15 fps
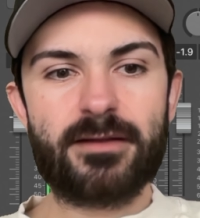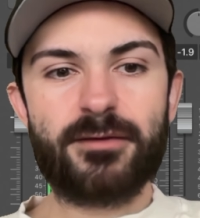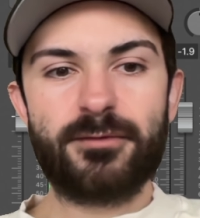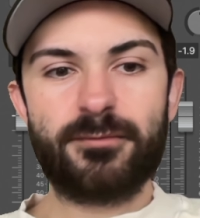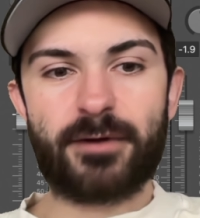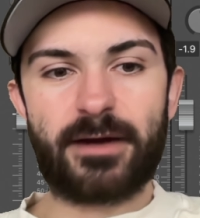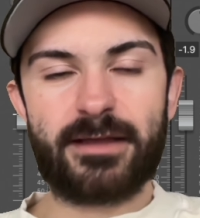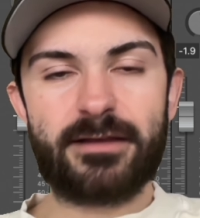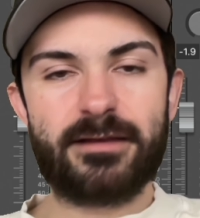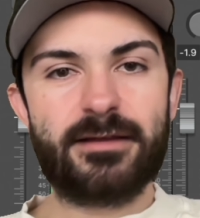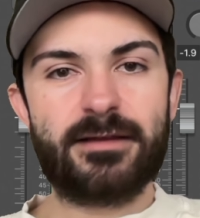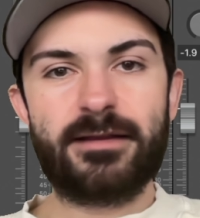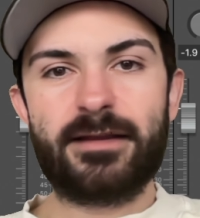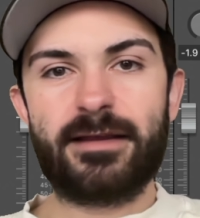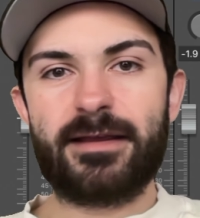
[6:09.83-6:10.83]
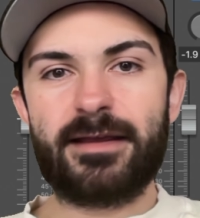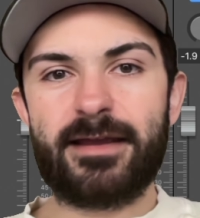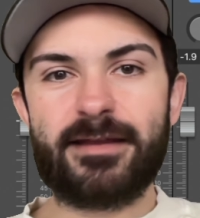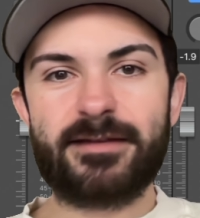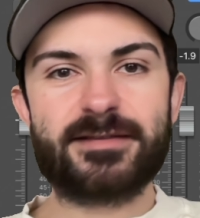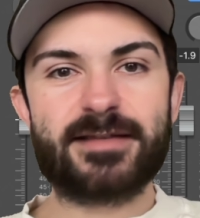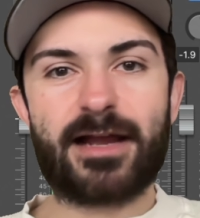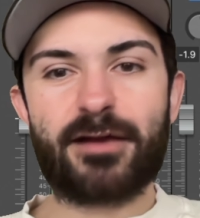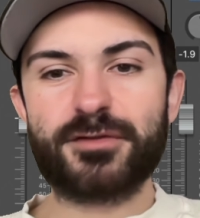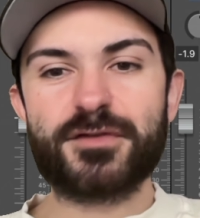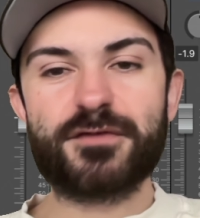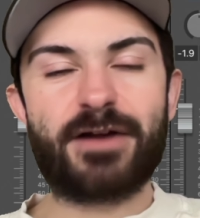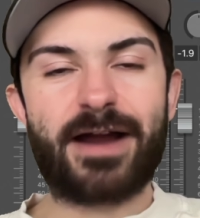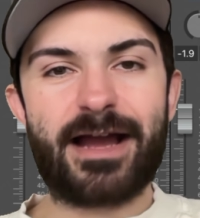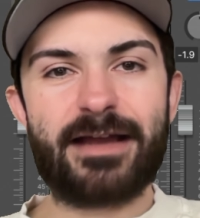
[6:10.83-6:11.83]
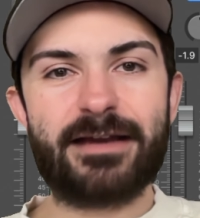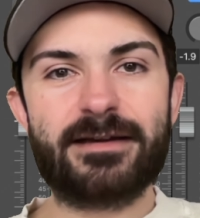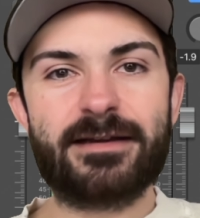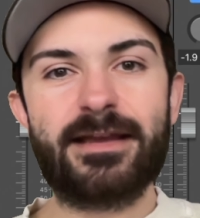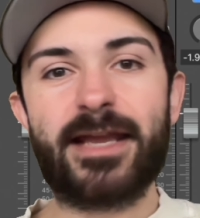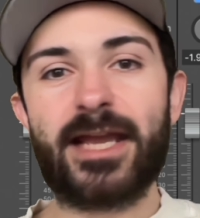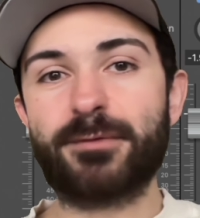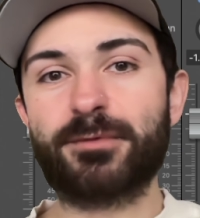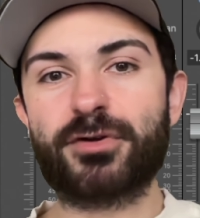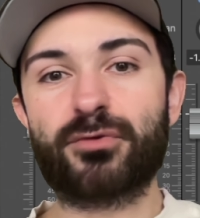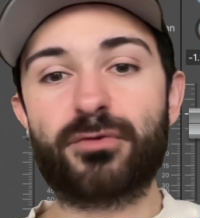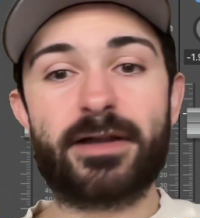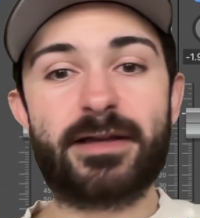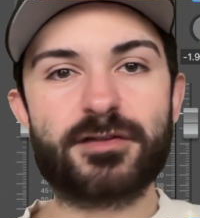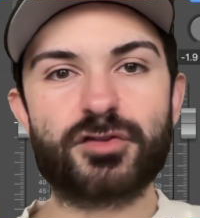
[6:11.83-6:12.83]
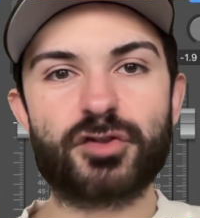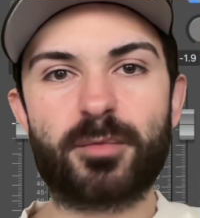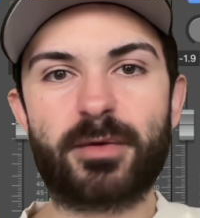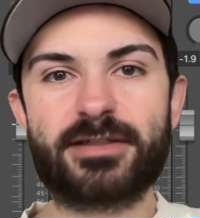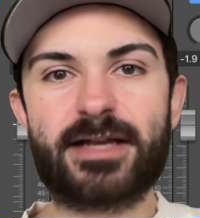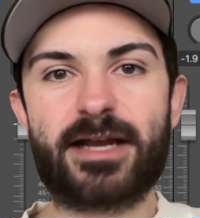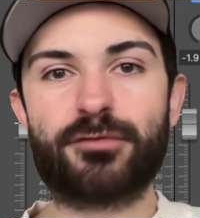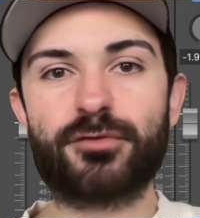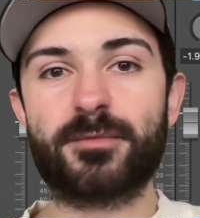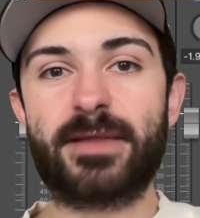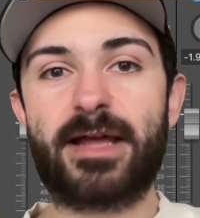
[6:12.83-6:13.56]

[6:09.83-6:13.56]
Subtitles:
Right? It sounds fine, and we're creating so much headroom.